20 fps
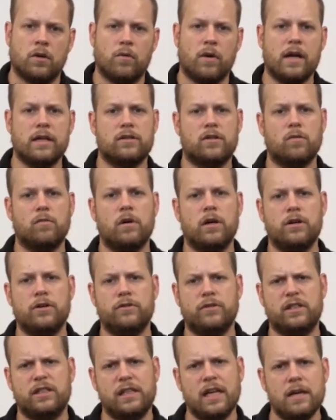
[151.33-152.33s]
Whereas the one
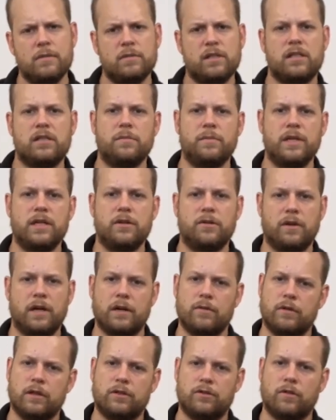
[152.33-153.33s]
who seems to be
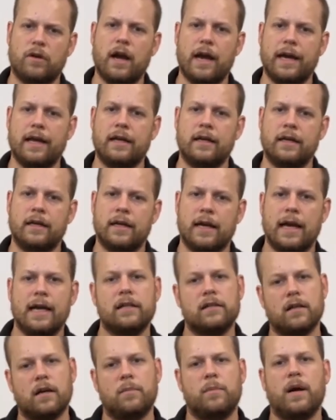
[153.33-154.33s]
doing what's right
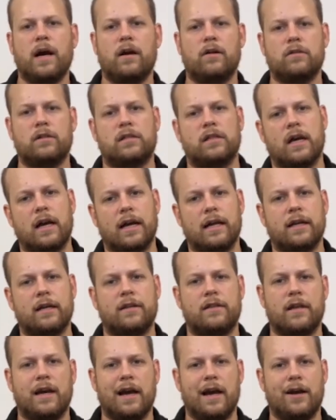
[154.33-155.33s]
ends up outside
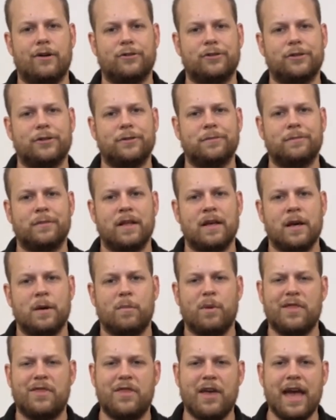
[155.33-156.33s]
the house.
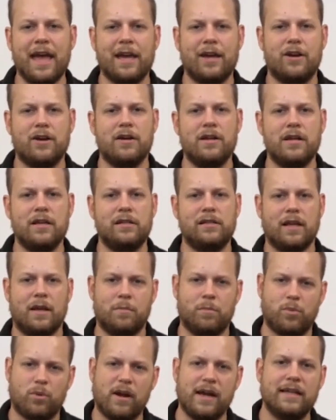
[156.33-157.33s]
But thank goodness
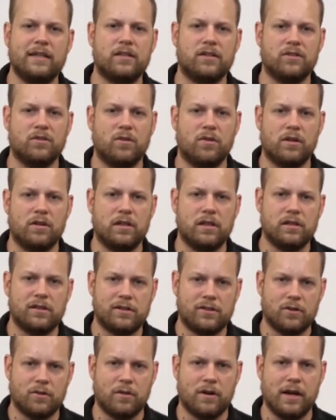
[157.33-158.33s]
and praise the Lord, this
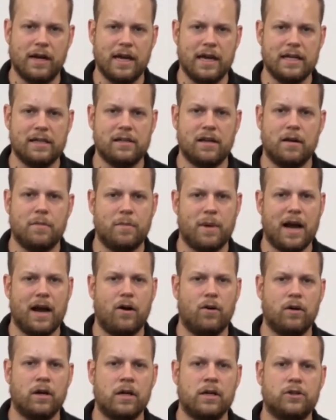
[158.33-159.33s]
story isn't
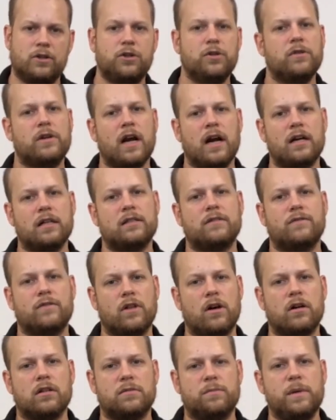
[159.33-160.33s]
about two kinds of
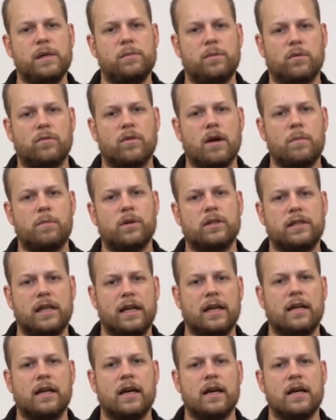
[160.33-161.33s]
lost people
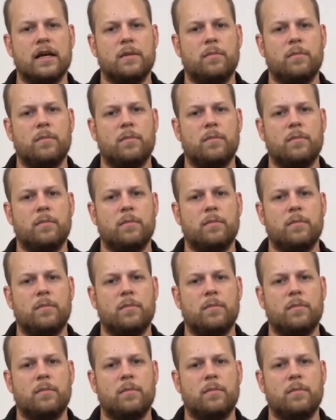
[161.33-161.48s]
represented